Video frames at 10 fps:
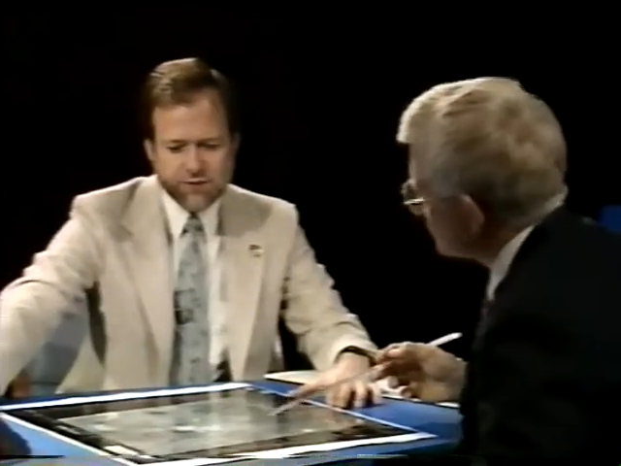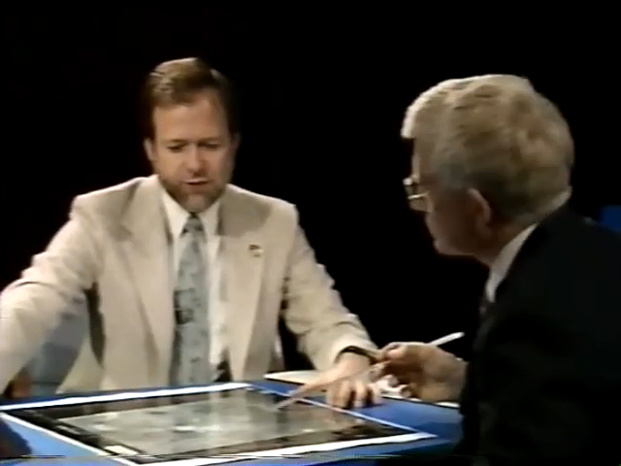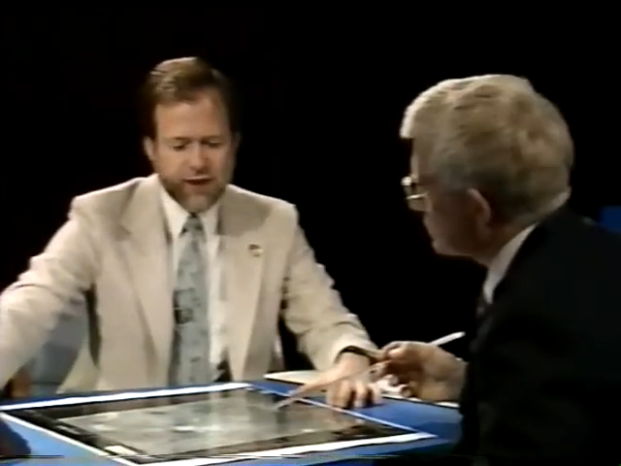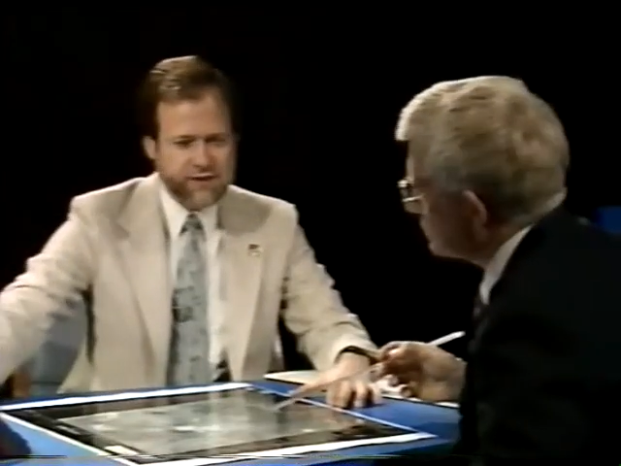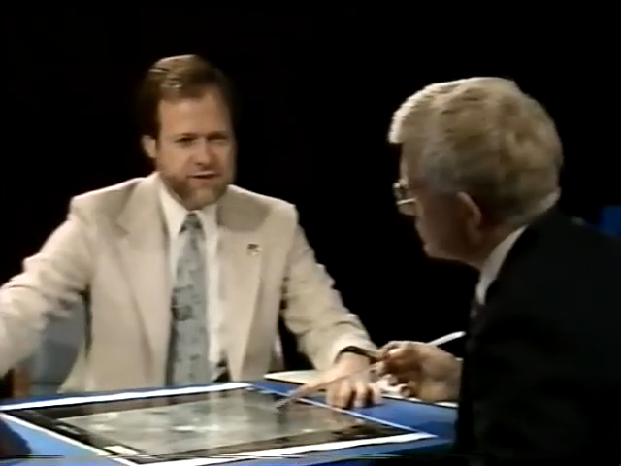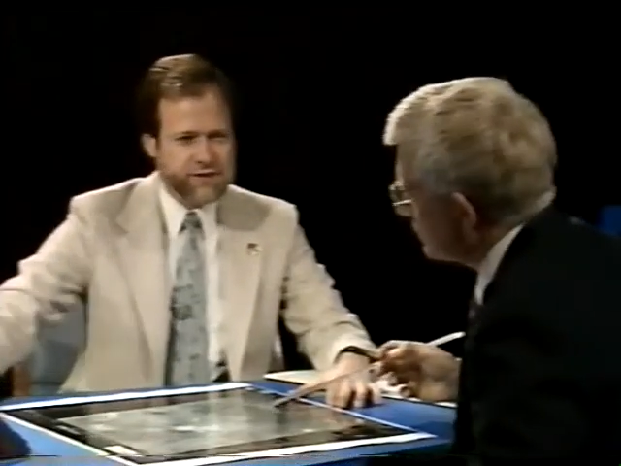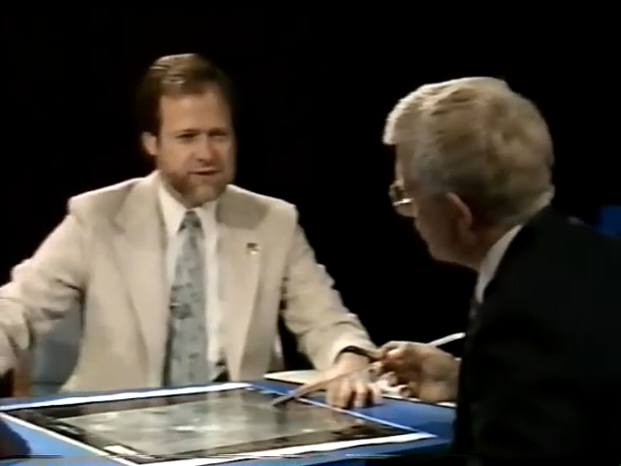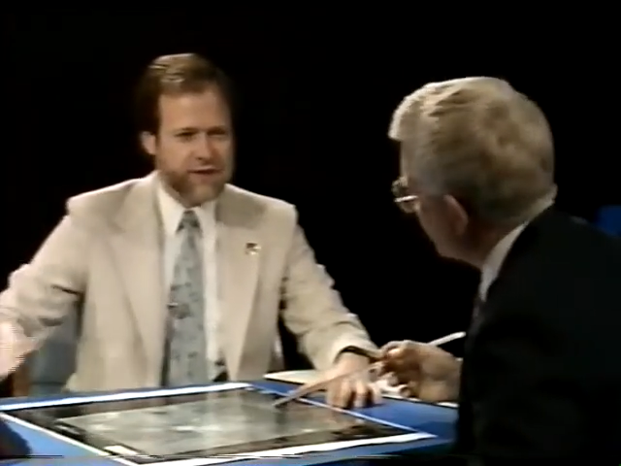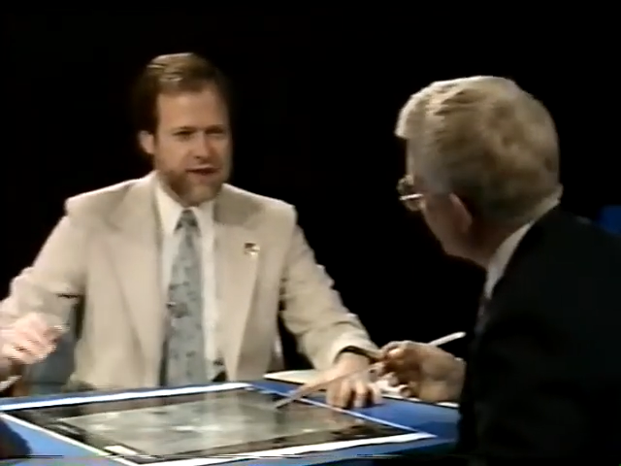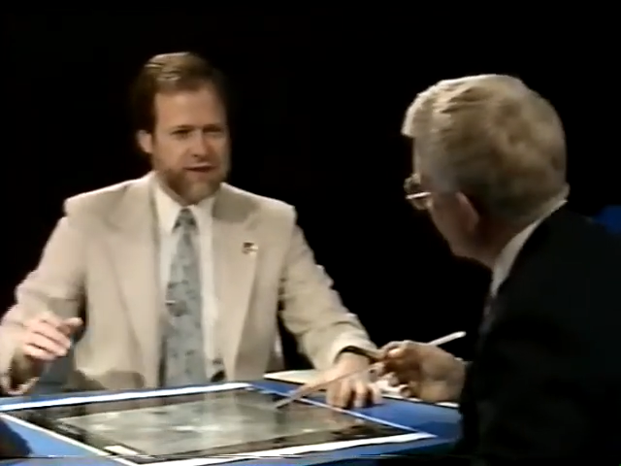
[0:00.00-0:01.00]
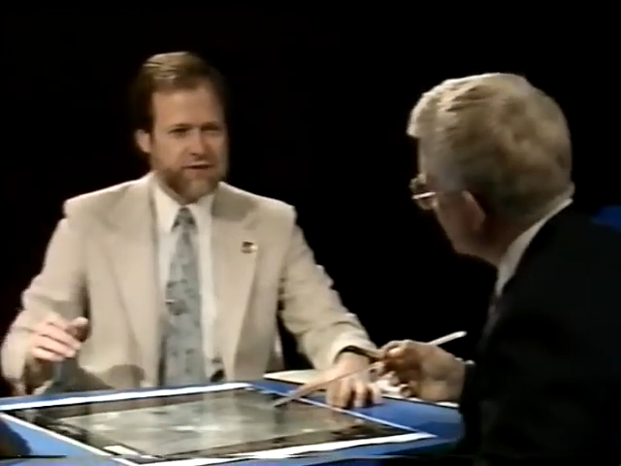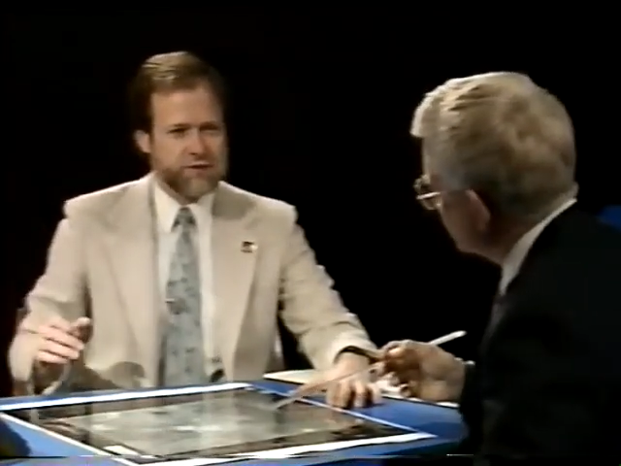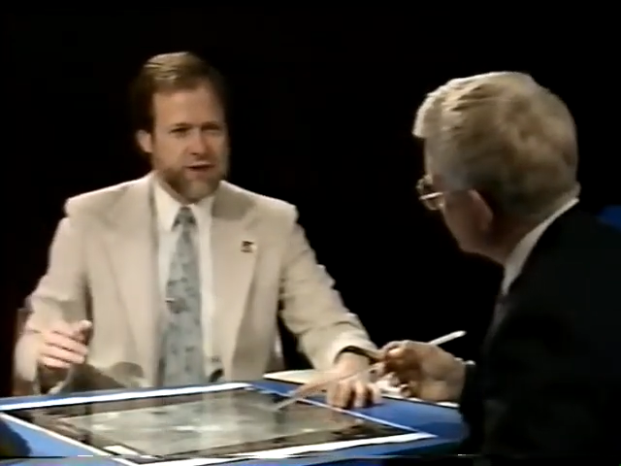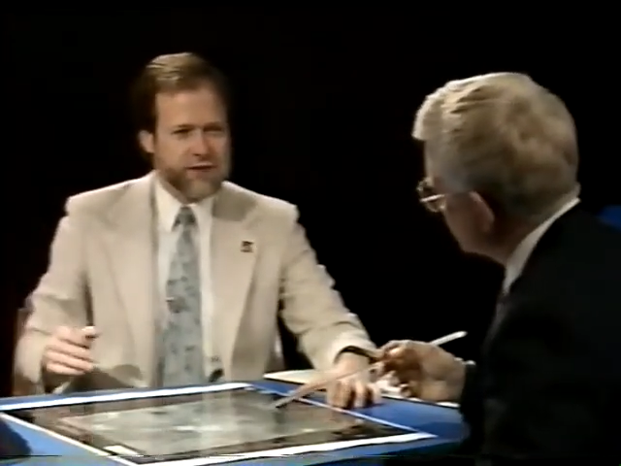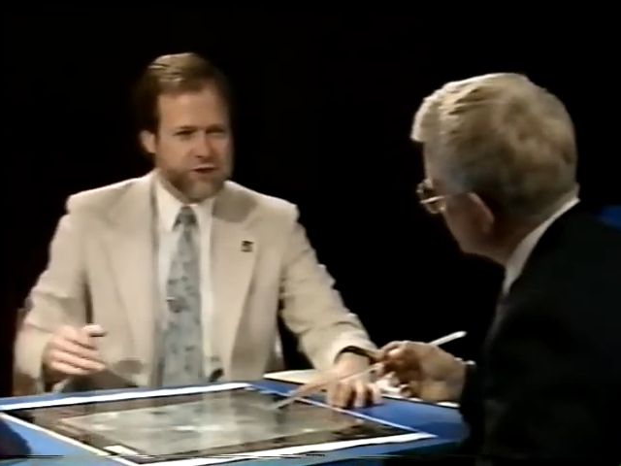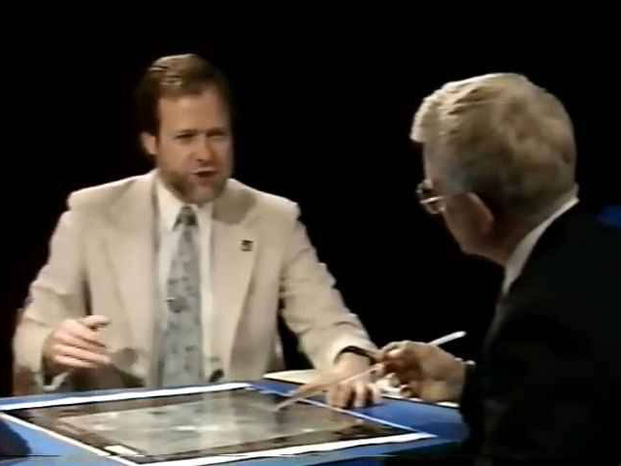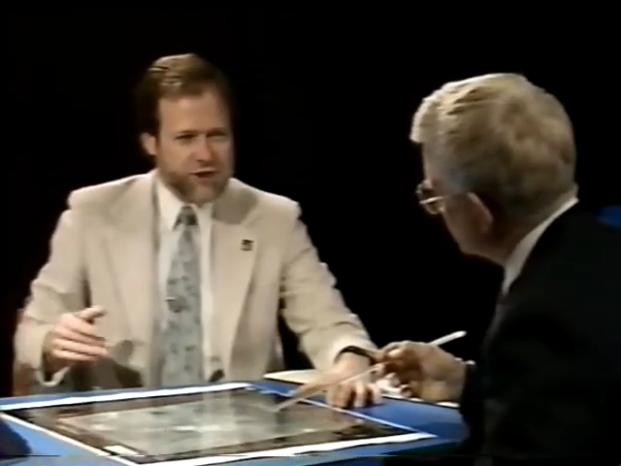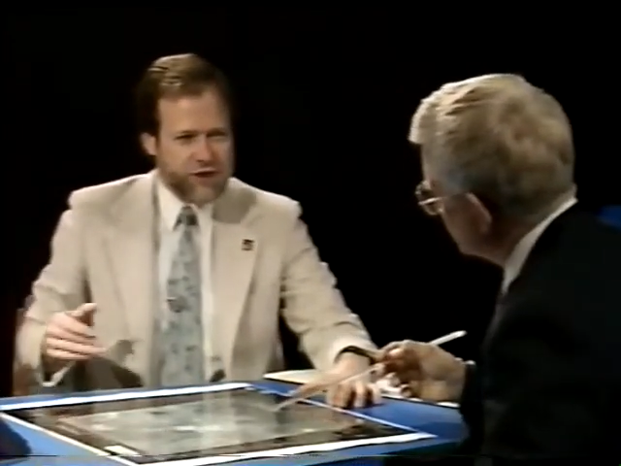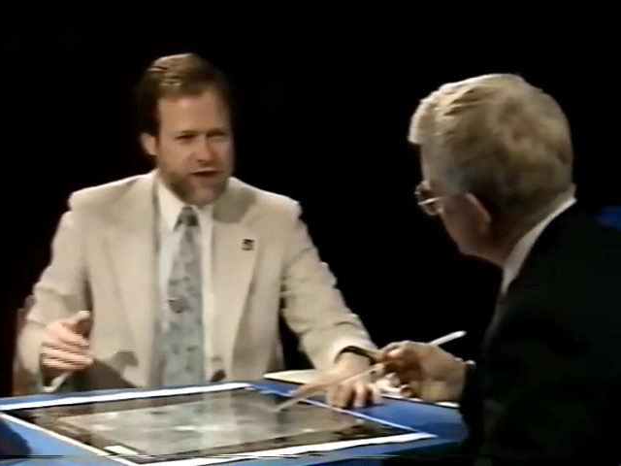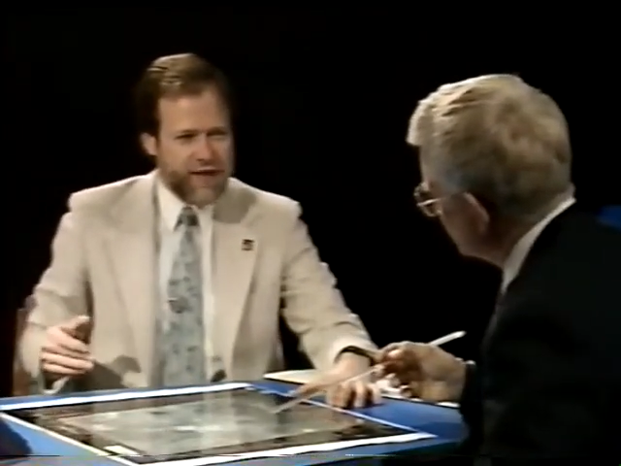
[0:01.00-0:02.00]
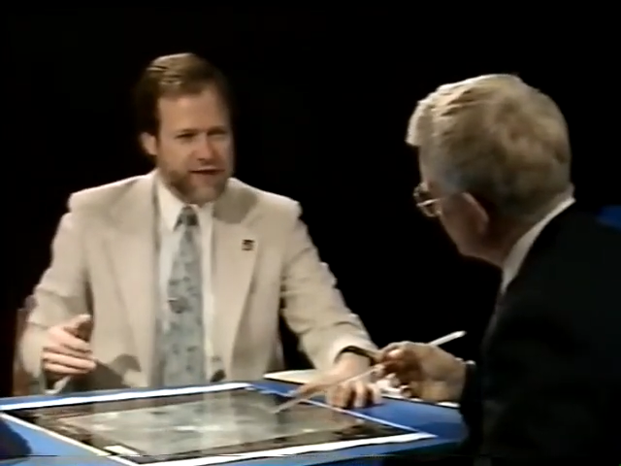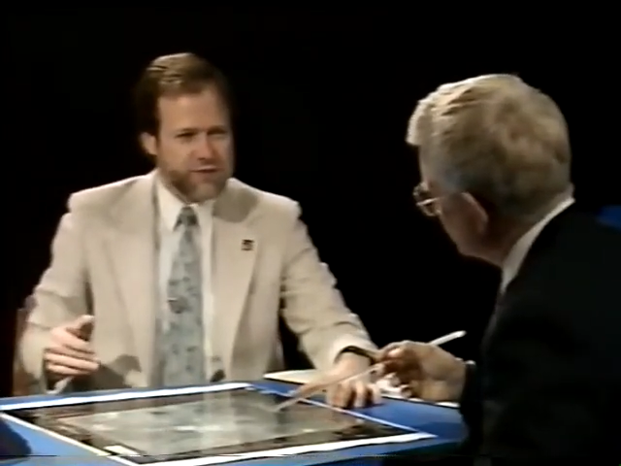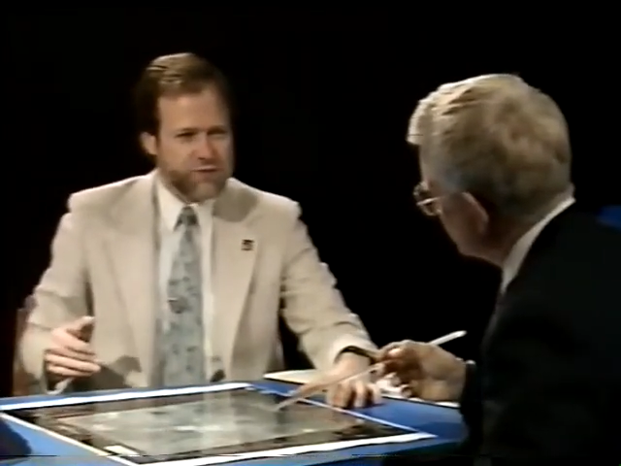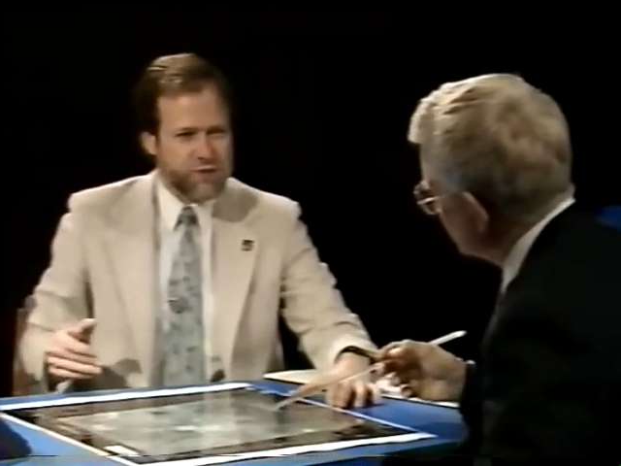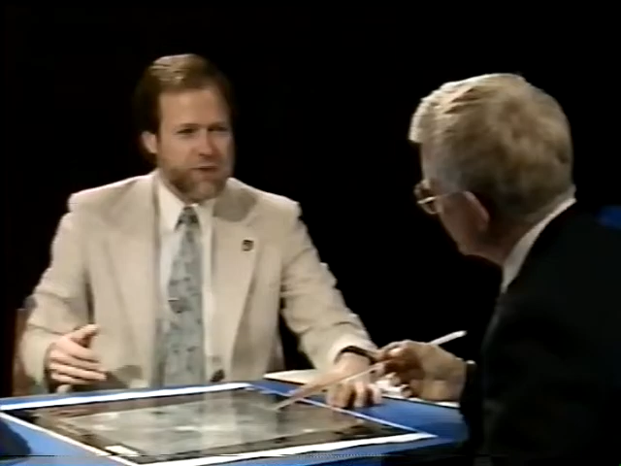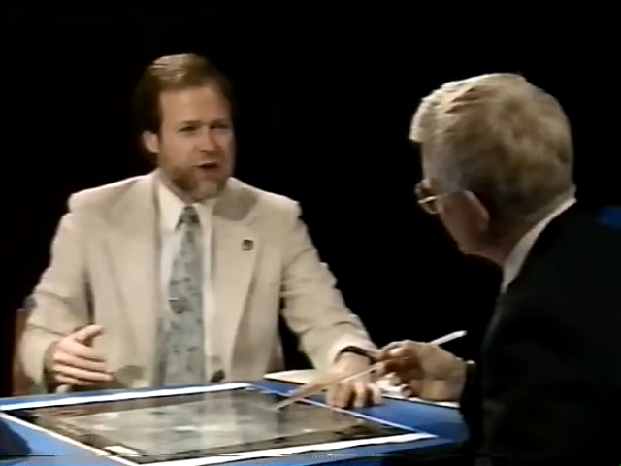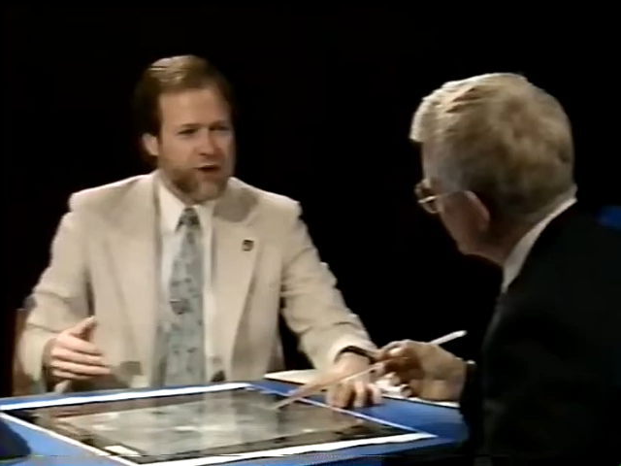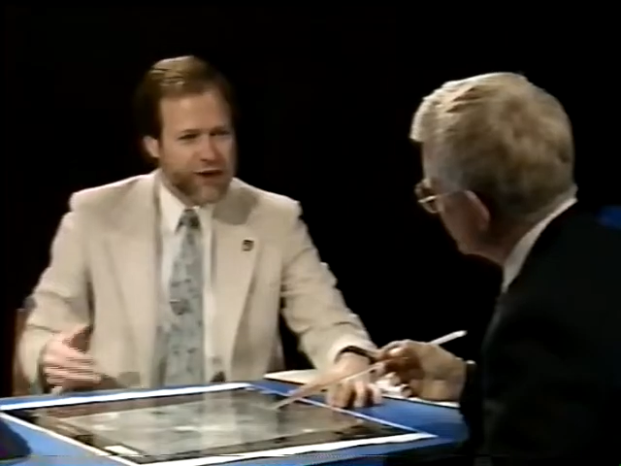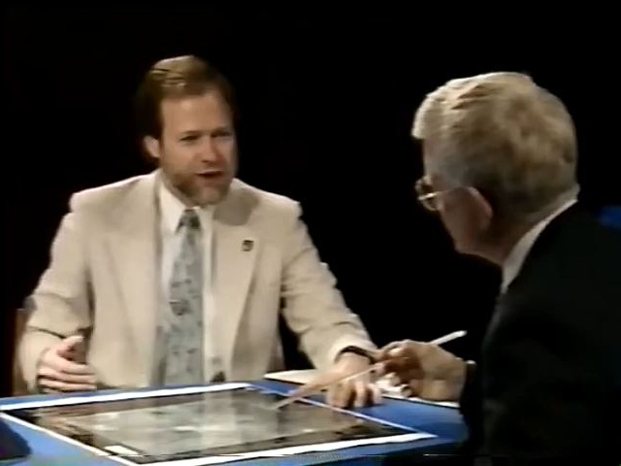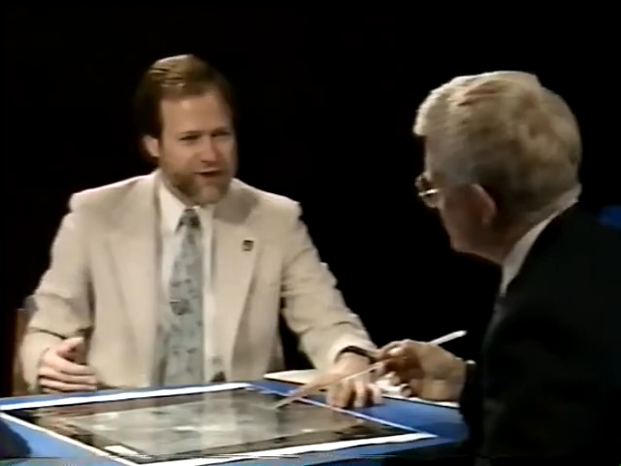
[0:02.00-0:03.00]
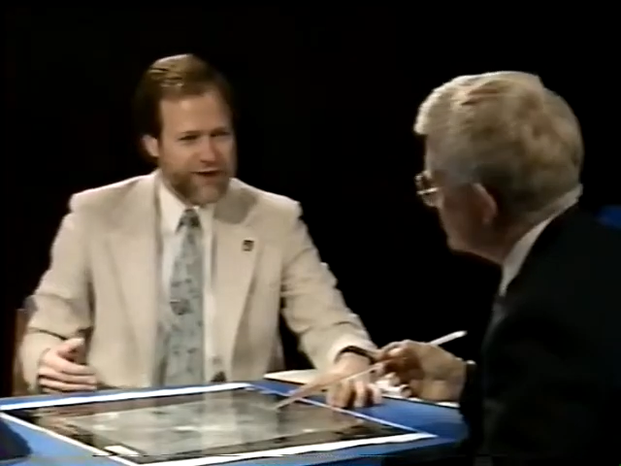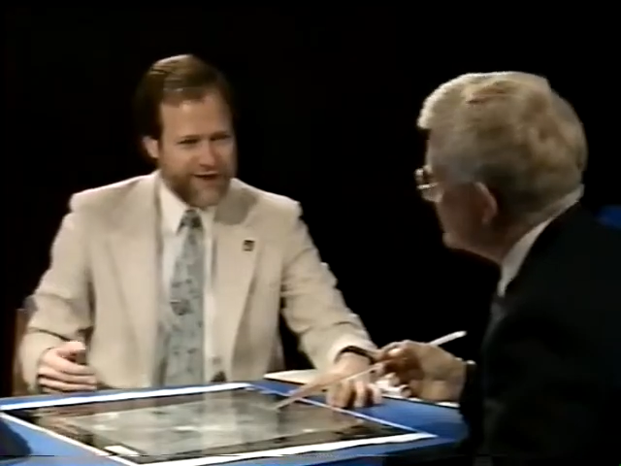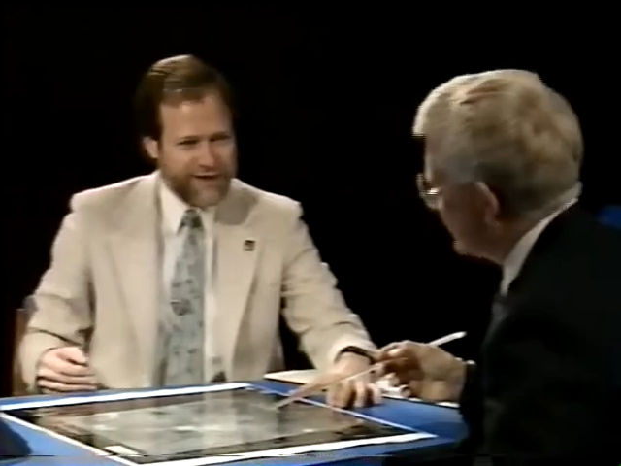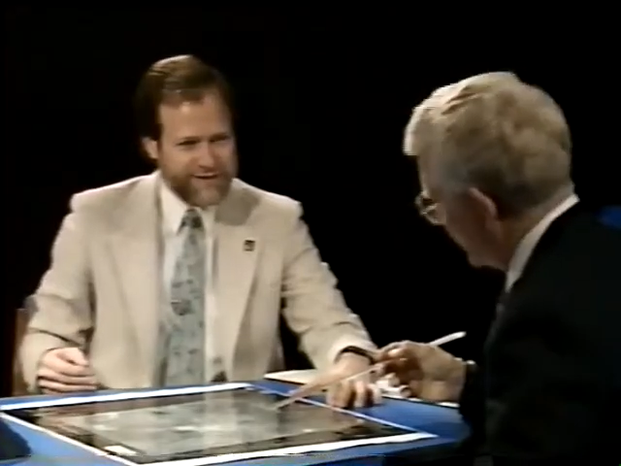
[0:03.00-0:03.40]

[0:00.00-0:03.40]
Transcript: surprising is they're not just lines, but they're parallel lines.